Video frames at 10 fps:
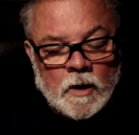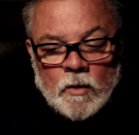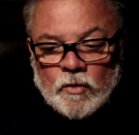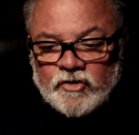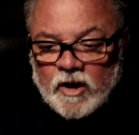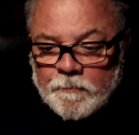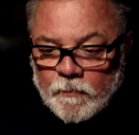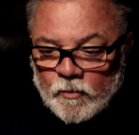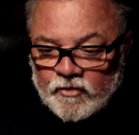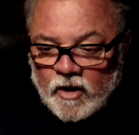Was
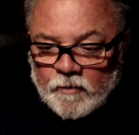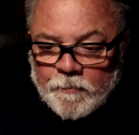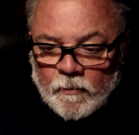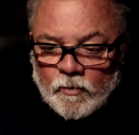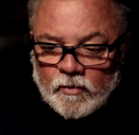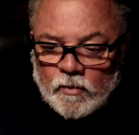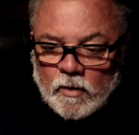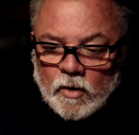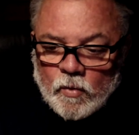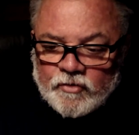
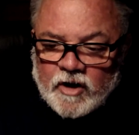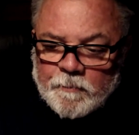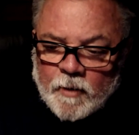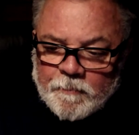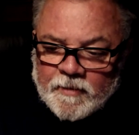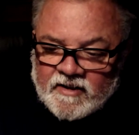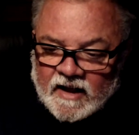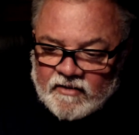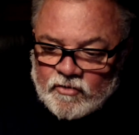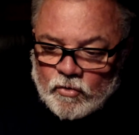it a puppy
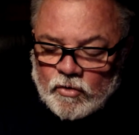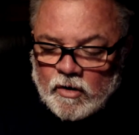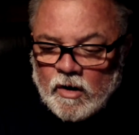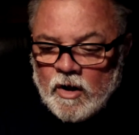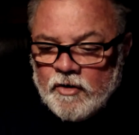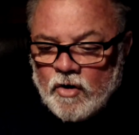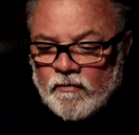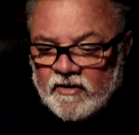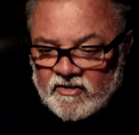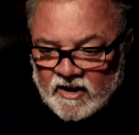test or a
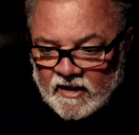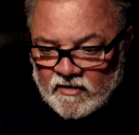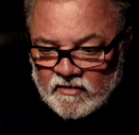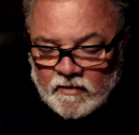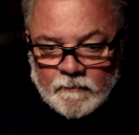novice test?